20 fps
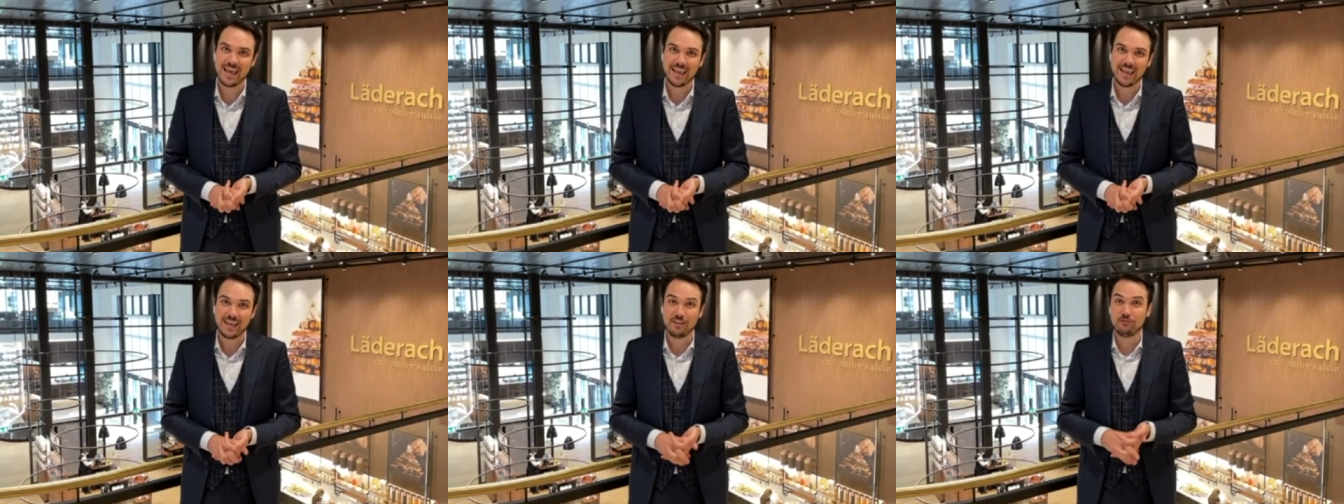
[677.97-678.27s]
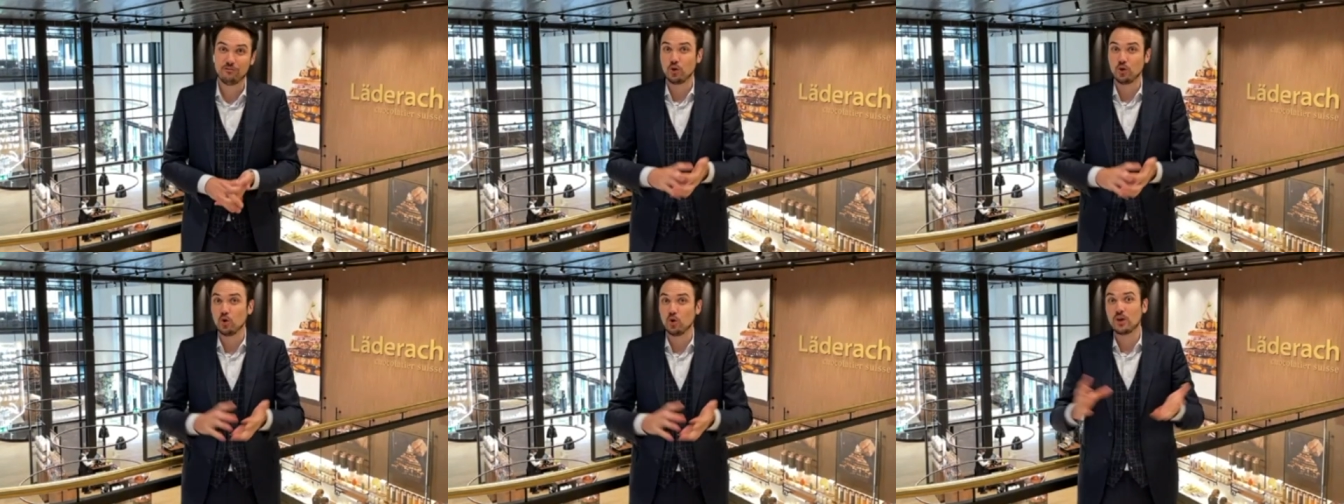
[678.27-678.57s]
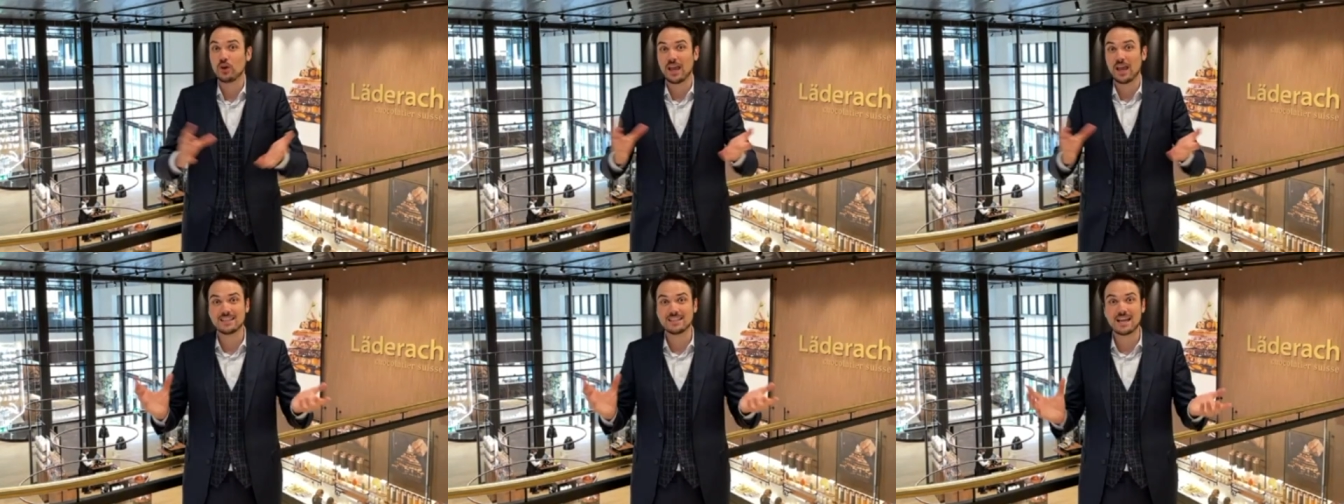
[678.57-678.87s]
if you
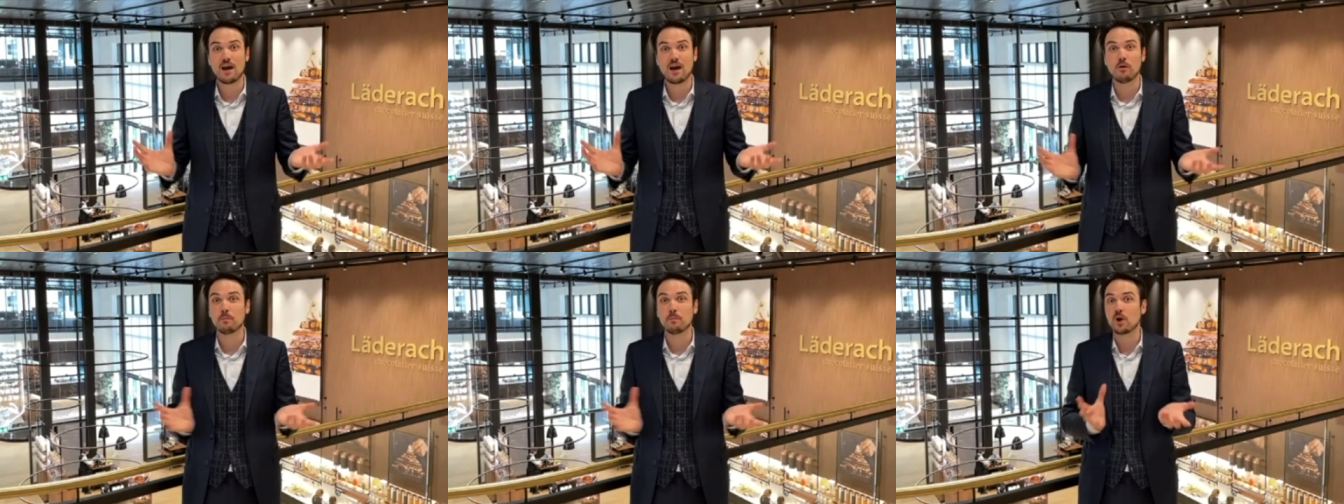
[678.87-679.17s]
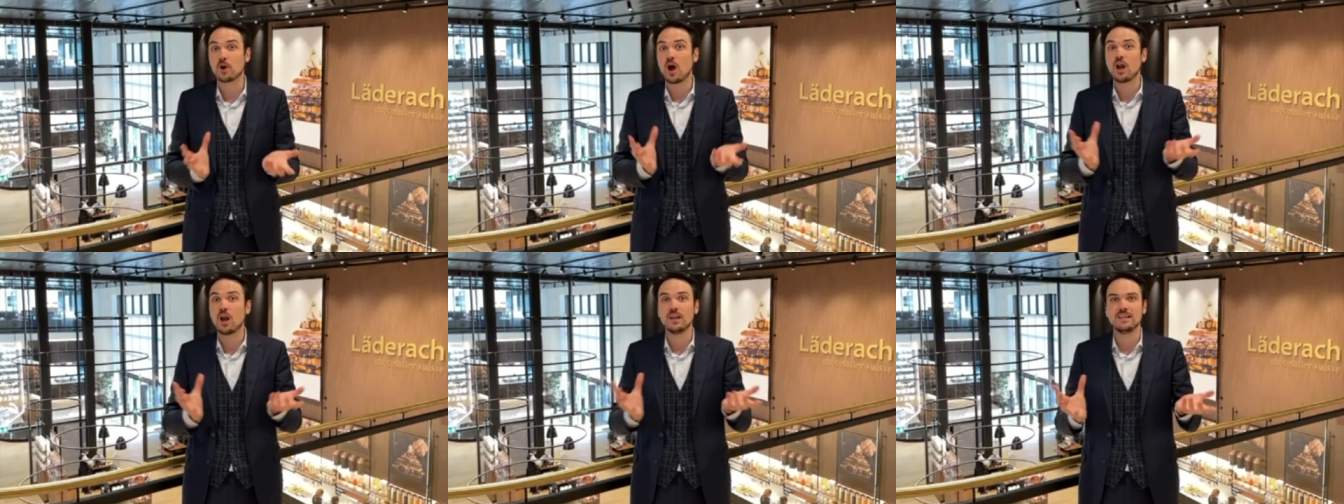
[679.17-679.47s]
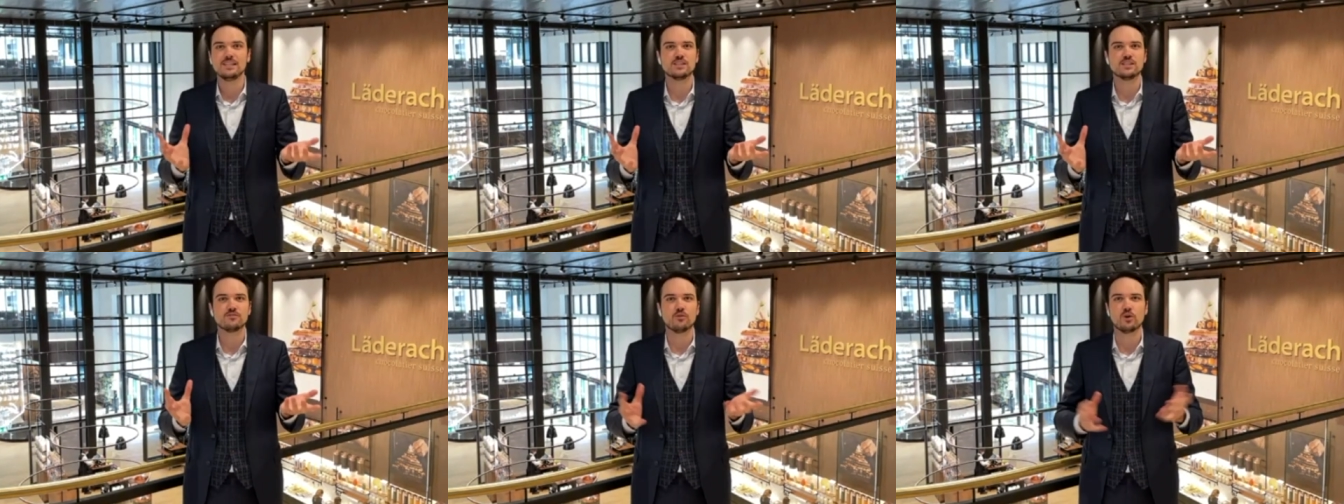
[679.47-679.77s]
look at our
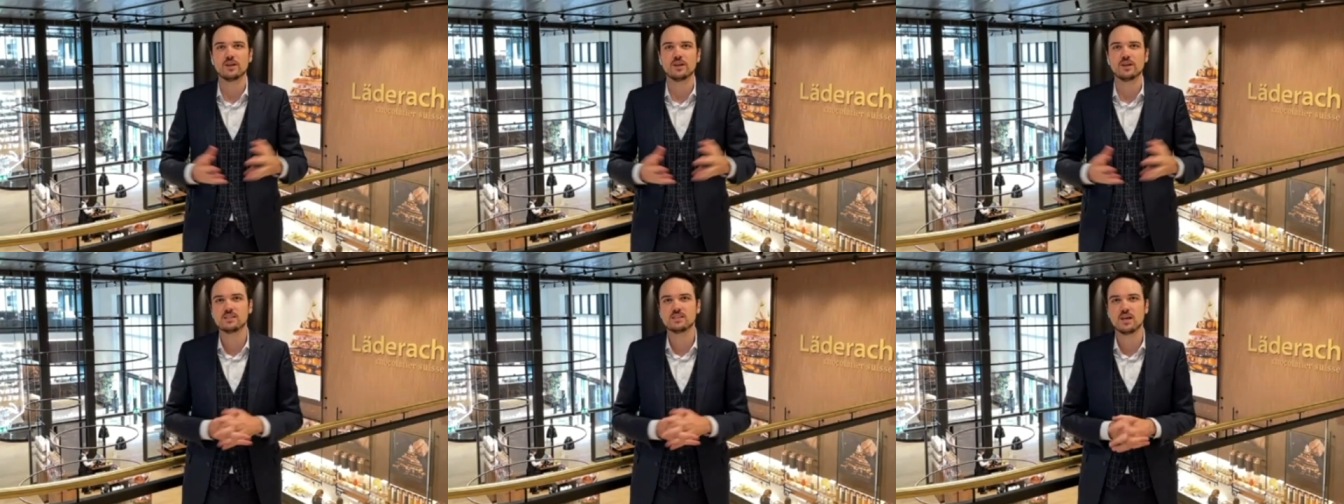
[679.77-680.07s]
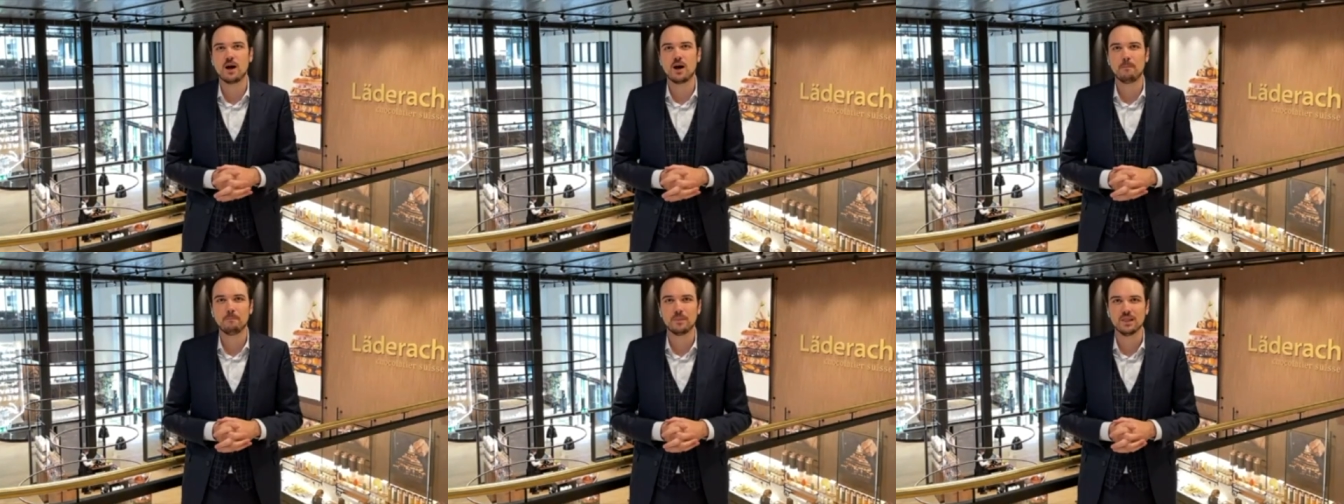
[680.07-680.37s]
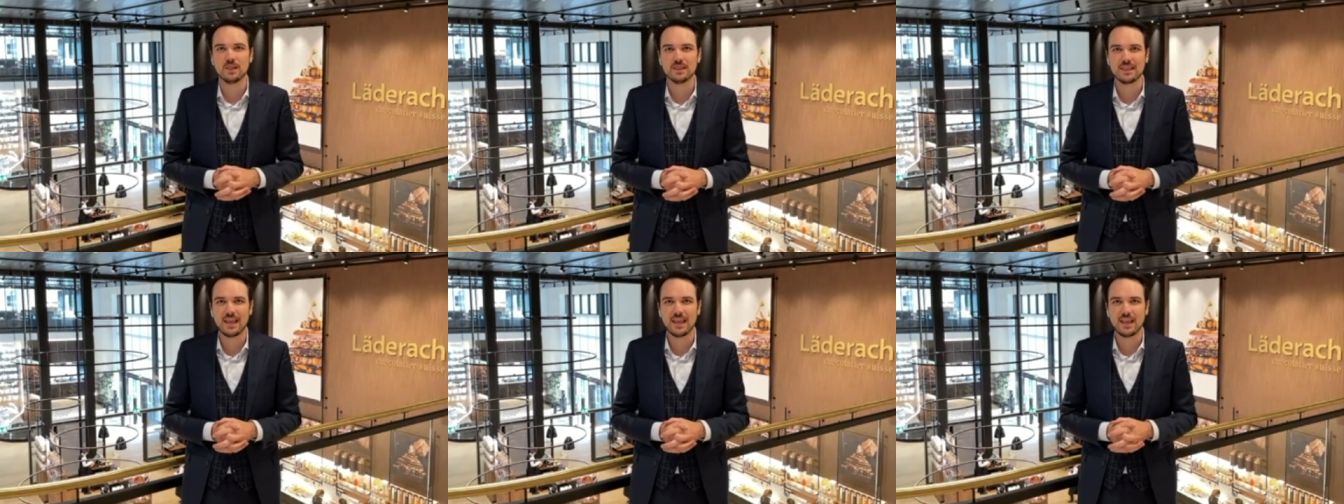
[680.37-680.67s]
pralines, for
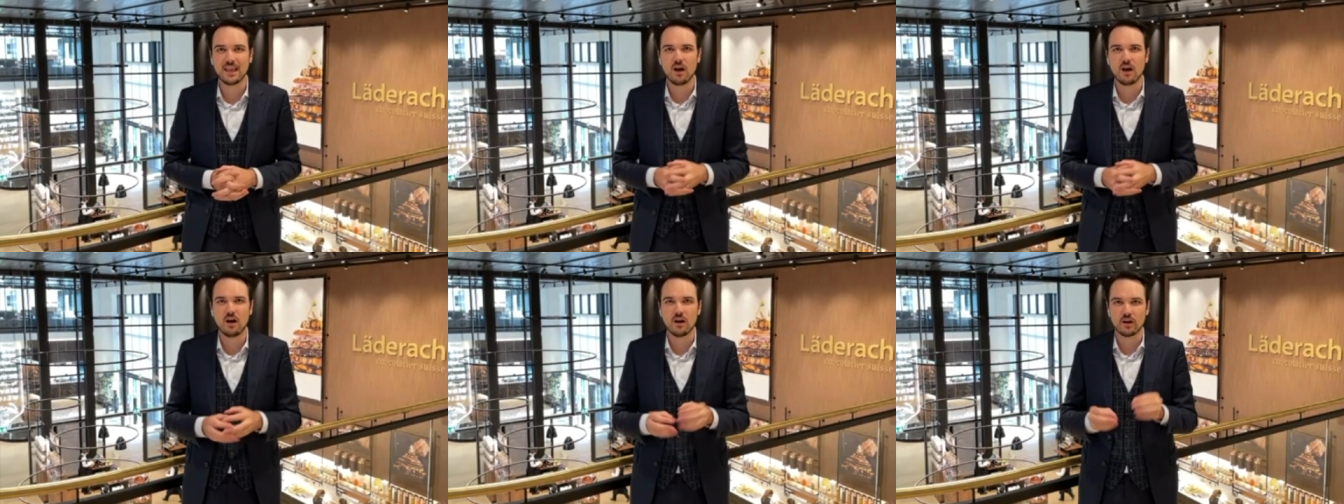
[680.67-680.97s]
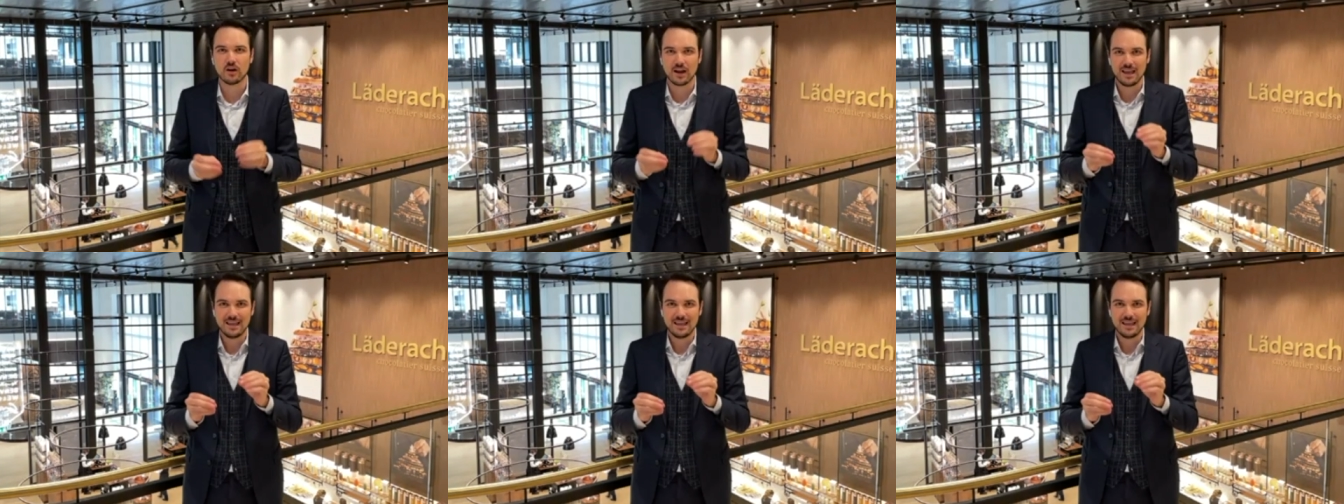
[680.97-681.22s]
example, they are